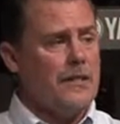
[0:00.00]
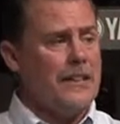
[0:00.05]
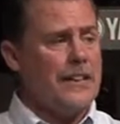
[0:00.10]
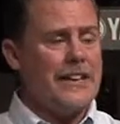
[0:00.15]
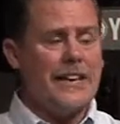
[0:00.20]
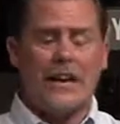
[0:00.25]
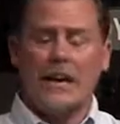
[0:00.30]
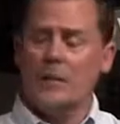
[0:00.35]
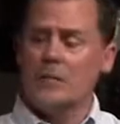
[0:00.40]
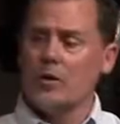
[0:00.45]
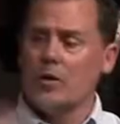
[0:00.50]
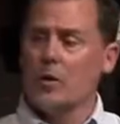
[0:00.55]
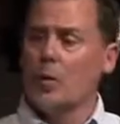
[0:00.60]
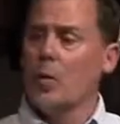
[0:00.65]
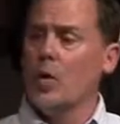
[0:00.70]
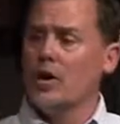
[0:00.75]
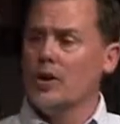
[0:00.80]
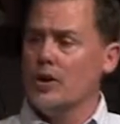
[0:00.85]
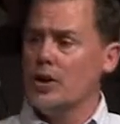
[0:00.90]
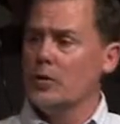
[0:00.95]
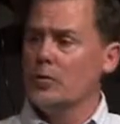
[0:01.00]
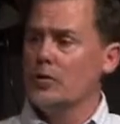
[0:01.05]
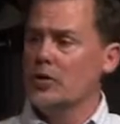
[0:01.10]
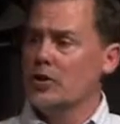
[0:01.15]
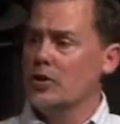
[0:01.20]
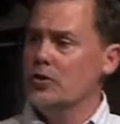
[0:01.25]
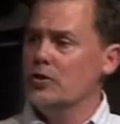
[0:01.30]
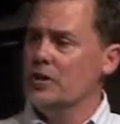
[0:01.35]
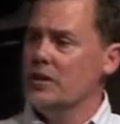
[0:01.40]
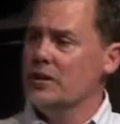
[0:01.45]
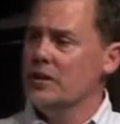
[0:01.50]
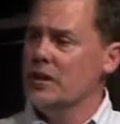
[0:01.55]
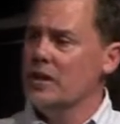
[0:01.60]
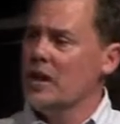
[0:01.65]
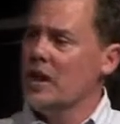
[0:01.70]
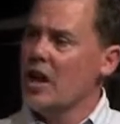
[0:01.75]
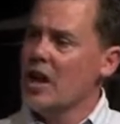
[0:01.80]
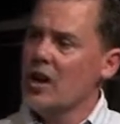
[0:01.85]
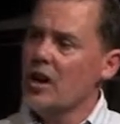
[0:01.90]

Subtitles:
they came to the 1 year reunion,